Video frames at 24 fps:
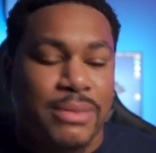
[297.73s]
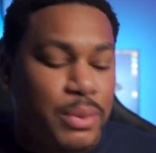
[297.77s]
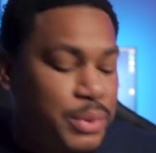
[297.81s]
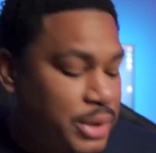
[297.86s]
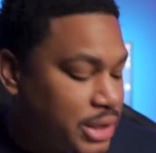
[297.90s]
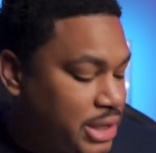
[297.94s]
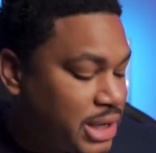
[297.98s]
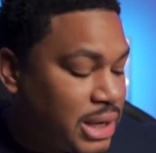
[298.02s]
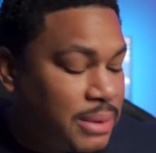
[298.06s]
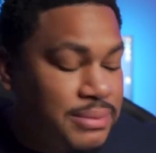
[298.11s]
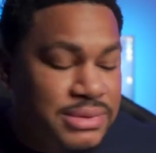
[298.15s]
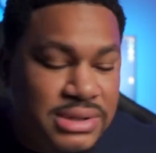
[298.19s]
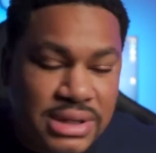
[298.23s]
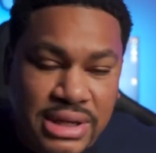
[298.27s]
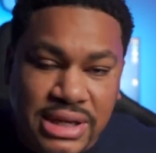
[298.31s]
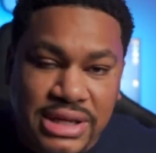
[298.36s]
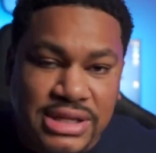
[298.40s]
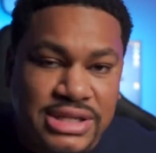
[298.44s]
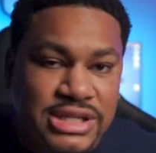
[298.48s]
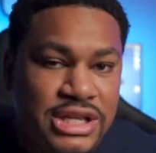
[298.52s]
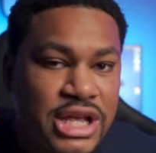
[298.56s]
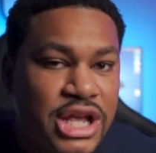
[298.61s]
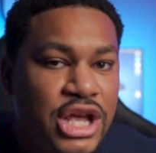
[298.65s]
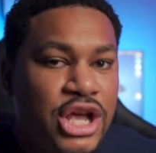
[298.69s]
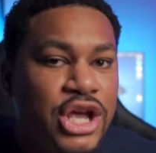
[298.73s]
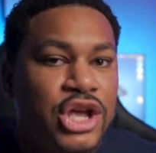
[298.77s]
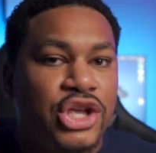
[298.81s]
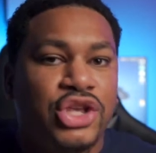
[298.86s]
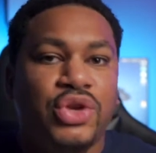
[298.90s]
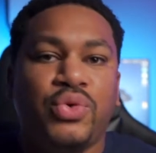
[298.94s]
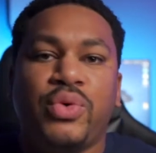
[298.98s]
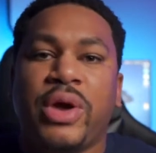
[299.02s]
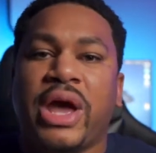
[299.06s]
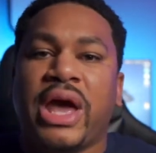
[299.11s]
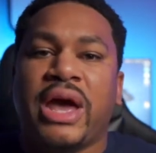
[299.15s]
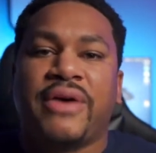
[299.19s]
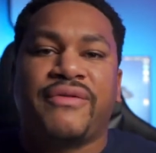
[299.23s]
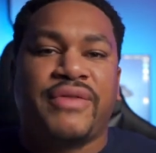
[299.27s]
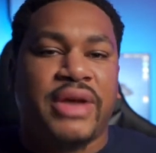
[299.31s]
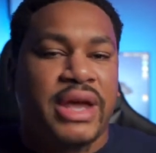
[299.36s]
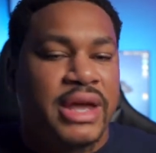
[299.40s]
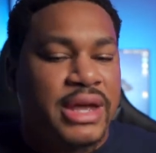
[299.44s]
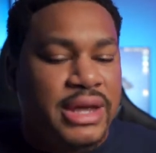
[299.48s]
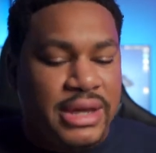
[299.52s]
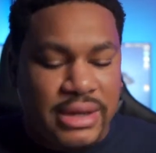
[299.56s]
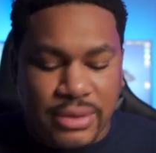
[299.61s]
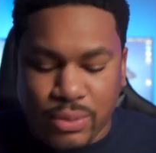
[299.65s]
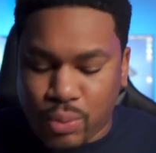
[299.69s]
But when it comes to this, you have
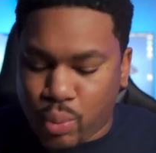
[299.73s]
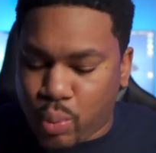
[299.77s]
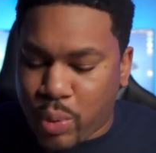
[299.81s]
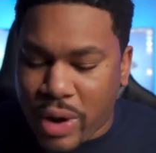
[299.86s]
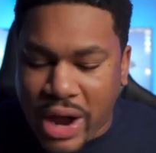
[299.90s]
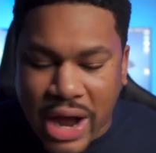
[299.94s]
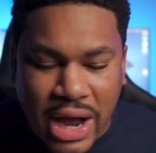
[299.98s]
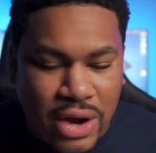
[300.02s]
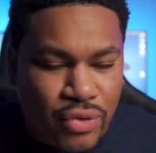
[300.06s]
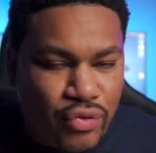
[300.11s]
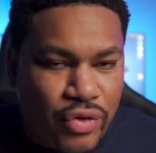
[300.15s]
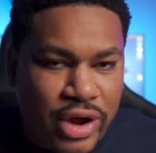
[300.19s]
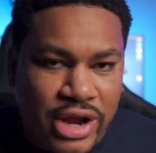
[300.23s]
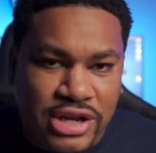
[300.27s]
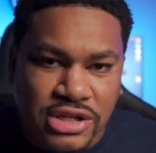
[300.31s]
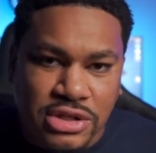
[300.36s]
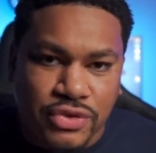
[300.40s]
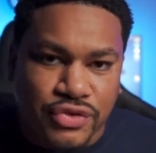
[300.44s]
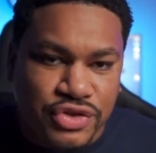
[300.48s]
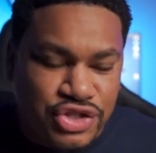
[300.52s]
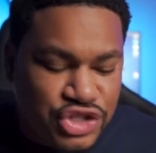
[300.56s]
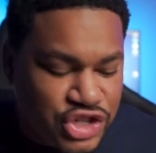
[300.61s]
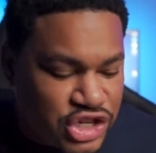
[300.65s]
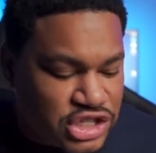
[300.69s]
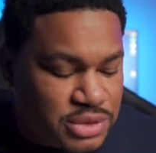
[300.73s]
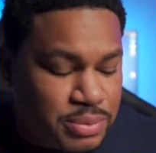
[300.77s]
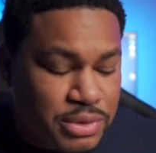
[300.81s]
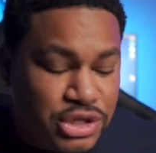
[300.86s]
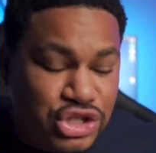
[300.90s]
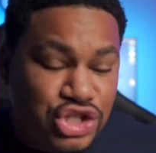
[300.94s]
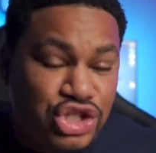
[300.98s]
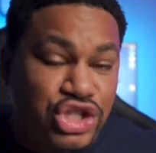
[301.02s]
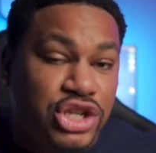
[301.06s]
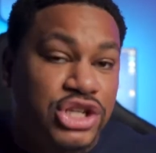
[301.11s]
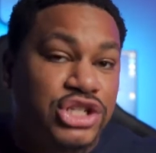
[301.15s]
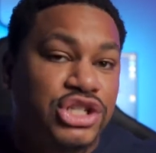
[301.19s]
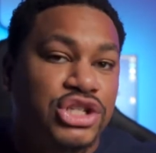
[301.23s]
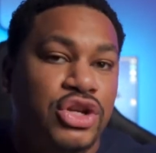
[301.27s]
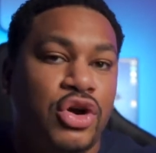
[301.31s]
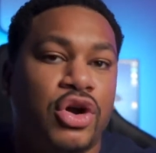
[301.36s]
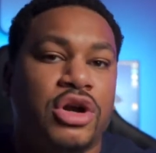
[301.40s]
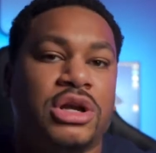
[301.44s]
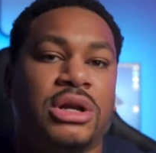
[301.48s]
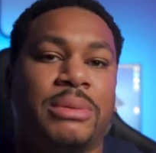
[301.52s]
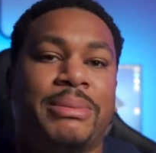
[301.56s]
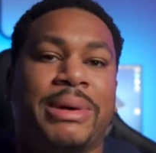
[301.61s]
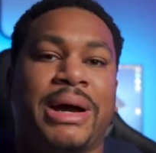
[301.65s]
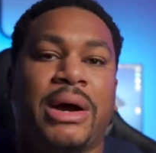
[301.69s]
a wide range of adjustments, just
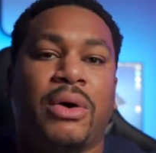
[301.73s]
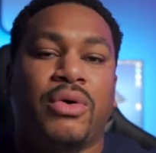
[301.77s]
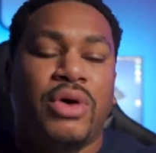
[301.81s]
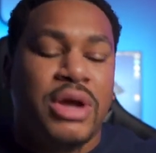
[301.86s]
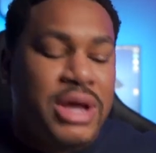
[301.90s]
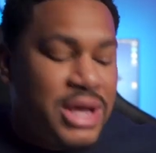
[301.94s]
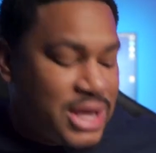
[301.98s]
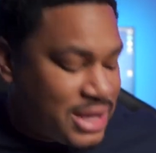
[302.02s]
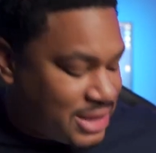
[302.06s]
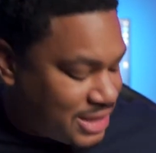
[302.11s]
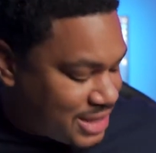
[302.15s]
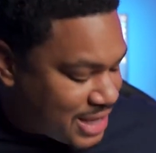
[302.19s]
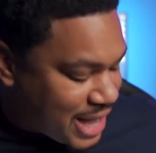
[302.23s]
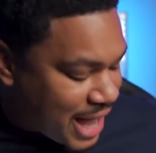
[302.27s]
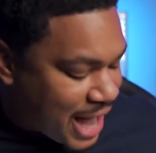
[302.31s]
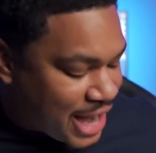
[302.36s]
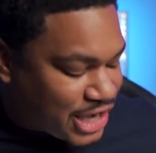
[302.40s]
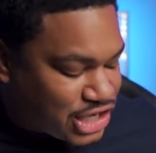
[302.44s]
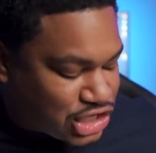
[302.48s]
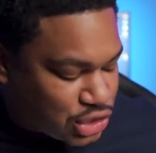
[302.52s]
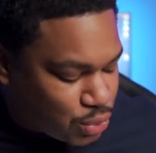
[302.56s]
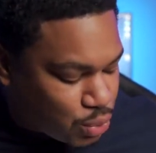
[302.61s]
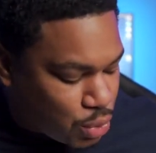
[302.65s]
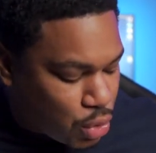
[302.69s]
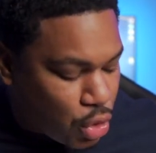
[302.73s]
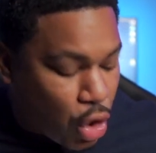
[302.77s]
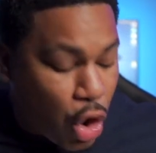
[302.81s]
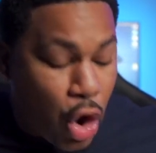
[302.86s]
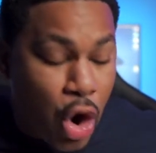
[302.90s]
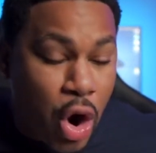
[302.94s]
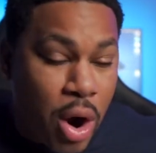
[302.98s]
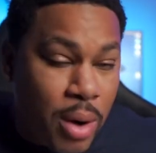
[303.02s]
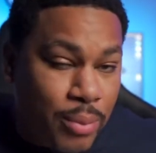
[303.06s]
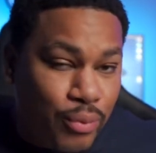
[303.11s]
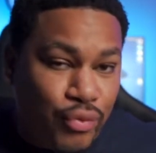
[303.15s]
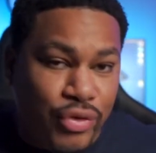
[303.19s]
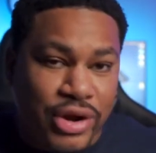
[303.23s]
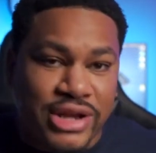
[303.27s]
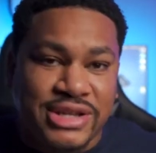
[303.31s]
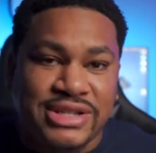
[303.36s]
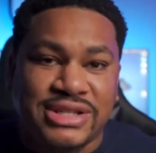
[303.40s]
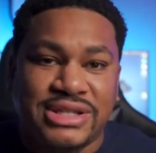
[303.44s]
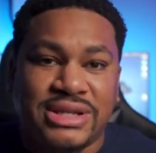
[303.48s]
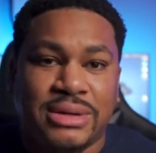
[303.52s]
talking about the actual armrests